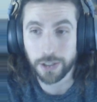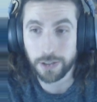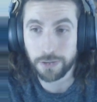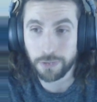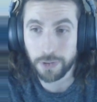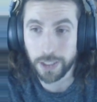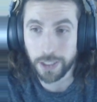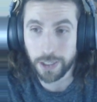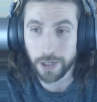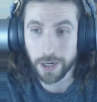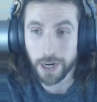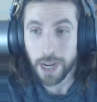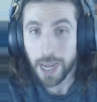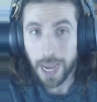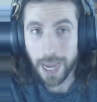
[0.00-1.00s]
really good.
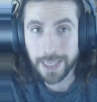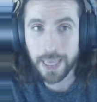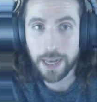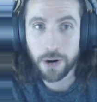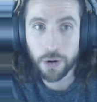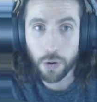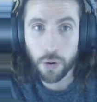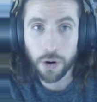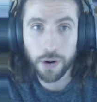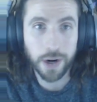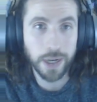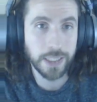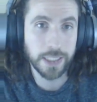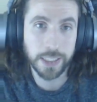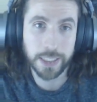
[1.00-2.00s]
And then her aura
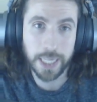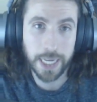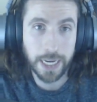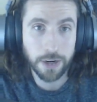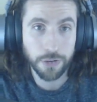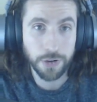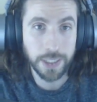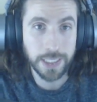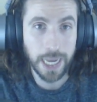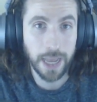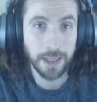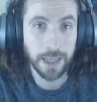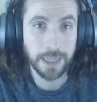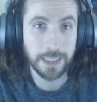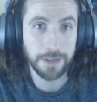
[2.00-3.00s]
is just increase
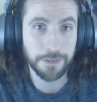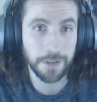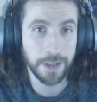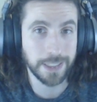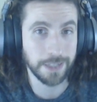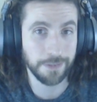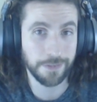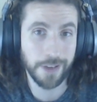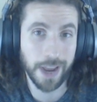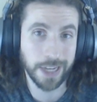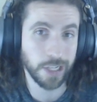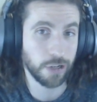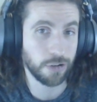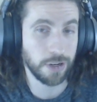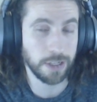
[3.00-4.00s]
ally defense and
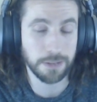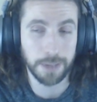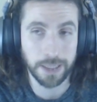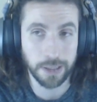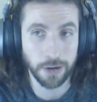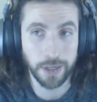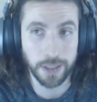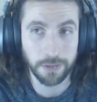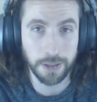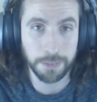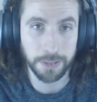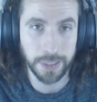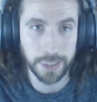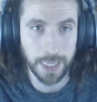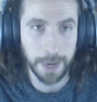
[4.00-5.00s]
faction crisp by
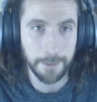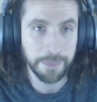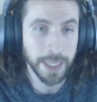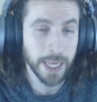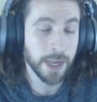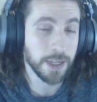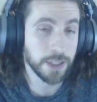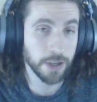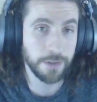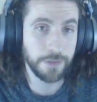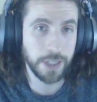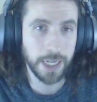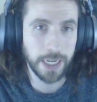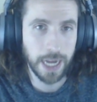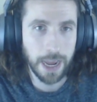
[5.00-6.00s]
33%. So if
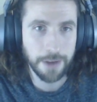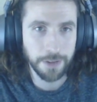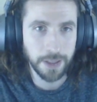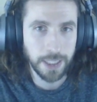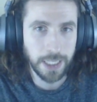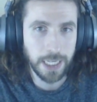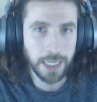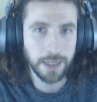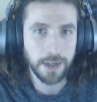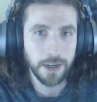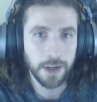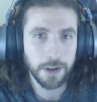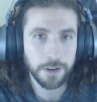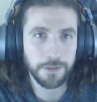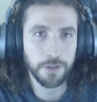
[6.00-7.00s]
you didn't have a lead
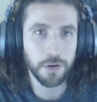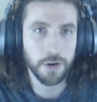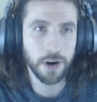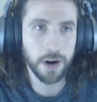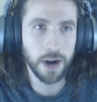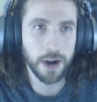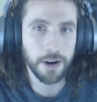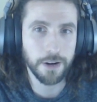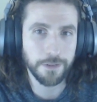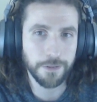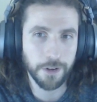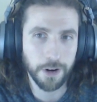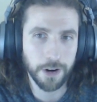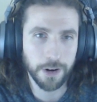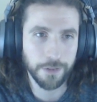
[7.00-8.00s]
for
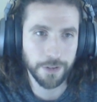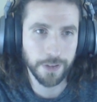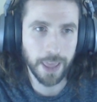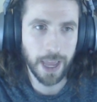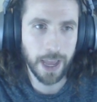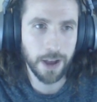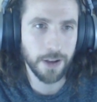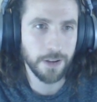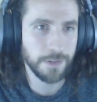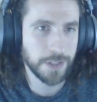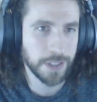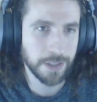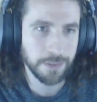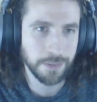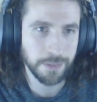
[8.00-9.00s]
the
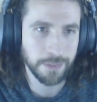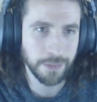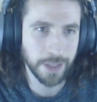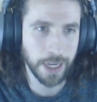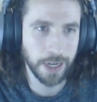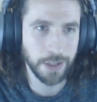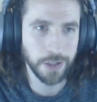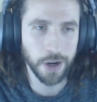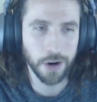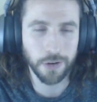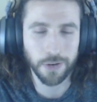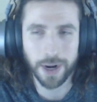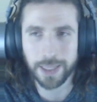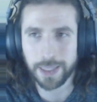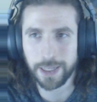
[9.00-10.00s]
elves, there you go
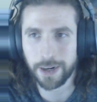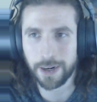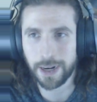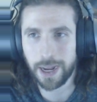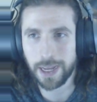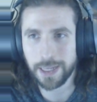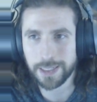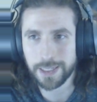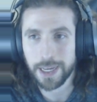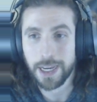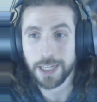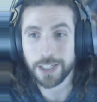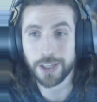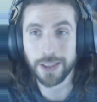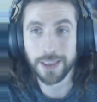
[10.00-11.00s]
right there, guys.
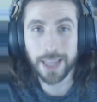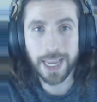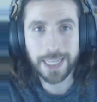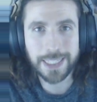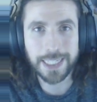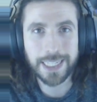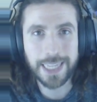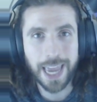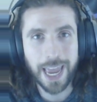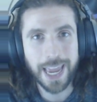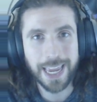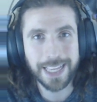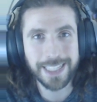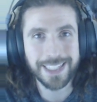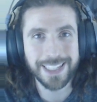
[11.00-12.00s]
So let's get
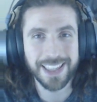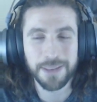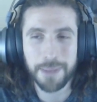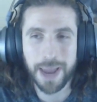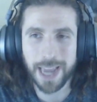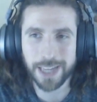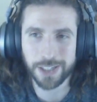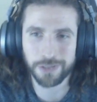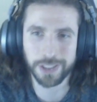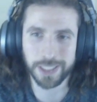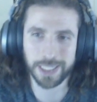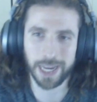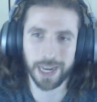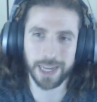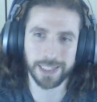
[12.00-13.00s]
into the
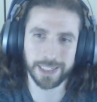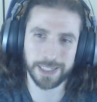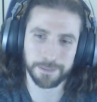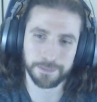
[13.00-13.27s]
masteries, guys.